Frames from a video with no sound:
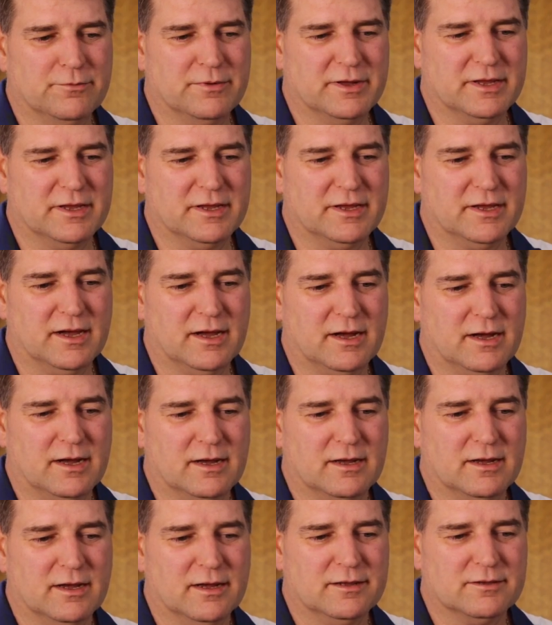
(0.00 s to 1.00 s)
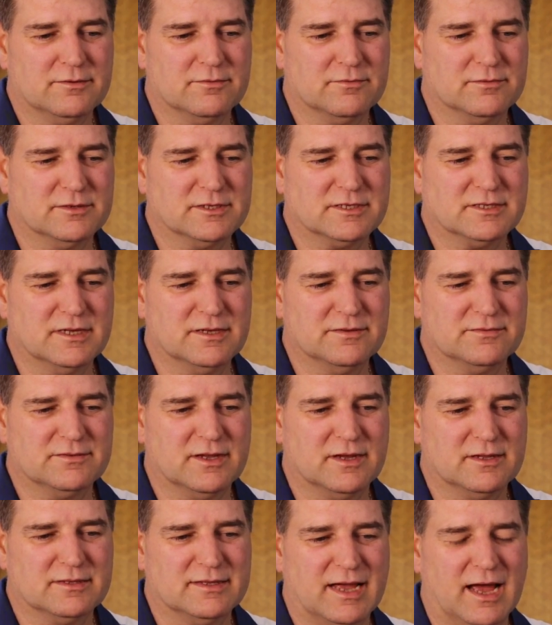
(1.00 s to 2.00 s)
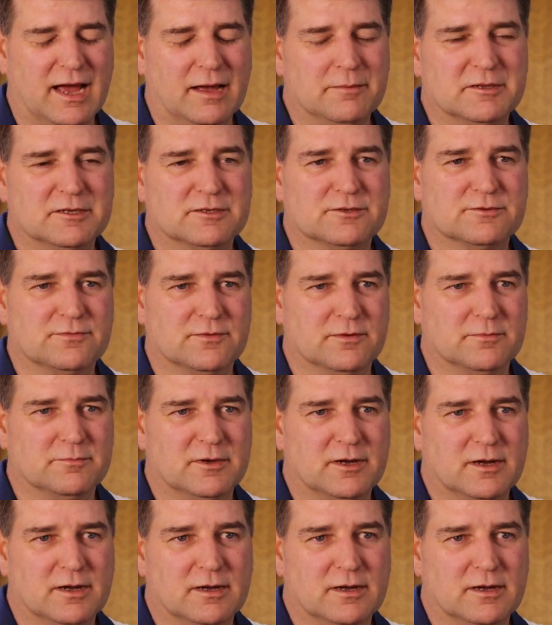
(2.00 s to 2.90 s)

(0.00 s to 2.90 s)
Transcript: we uh, received uh, damage from